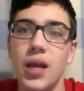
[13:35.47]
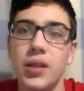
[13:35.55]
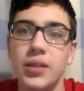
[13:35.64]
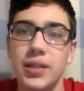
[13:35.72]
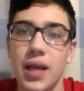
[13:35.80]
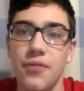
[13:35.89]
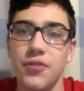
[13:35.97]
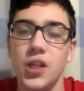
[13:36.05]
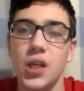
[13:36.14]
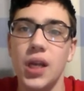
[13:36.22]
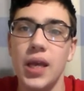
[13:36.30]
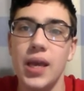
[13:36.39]
It
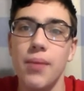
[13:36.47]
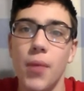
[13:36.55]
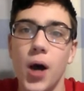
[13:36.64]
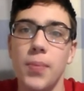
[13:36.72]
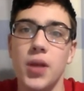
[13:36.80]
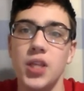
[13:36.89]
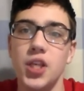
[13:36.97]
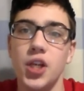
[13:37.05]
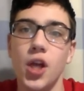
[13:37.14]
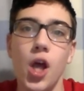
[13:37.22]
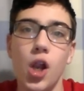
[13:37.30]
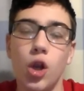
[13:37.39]
definitely, in my
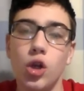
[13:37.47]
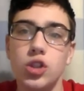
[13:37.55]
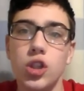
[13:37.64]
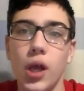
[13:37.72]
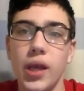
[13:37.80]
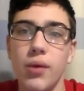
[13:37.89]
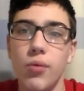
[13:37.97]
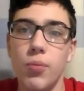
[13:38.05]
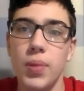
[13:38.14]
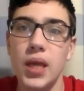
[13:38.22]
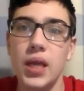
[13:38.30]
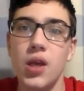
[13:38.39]
opinion, looks like it will
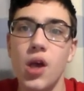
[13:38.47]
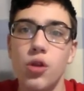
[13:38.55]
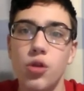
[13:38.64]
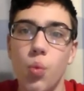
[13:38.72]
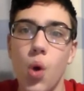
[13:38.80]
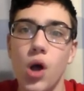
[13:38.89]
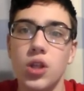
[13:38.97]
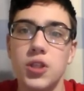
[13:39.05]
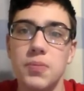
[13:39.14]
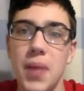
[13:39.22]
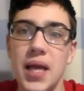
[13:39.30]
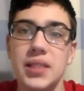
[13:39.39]
be the
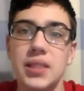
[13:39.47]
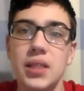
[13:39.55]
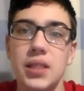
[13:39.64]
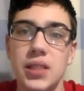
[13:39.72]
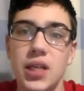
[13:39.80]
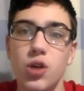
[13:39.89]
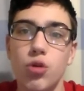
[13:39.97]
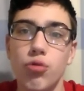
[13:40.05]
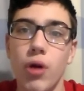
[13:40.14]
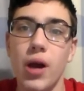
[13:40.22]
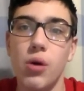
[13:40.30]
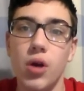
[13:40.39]
world's best single
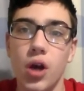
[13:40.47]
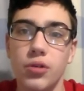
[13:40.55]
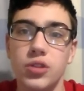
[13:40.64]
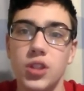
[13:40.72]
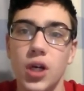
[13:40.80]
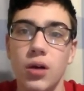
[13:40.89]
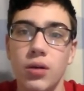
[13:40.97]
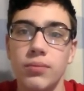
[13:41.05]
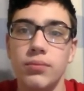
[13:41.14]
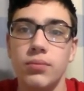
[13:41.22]
rail coaster.